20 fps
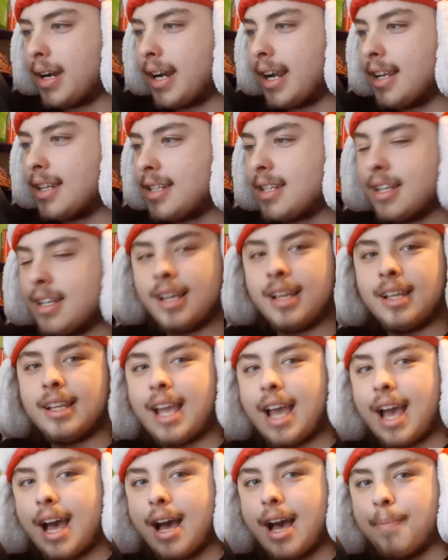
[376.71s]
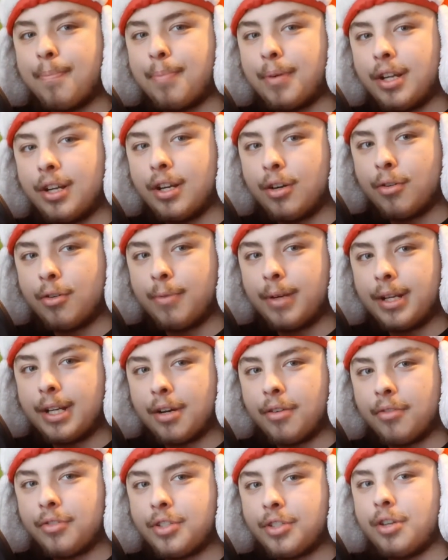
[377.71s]
Yeah, but you know what we don't
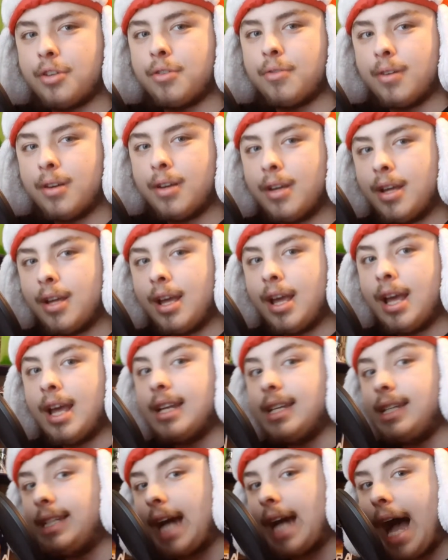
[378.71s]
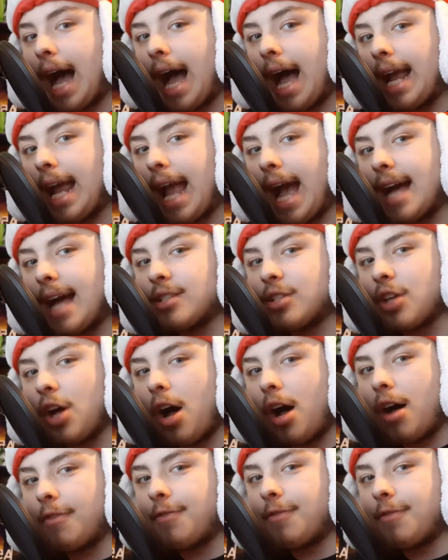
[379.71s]
do? die as often.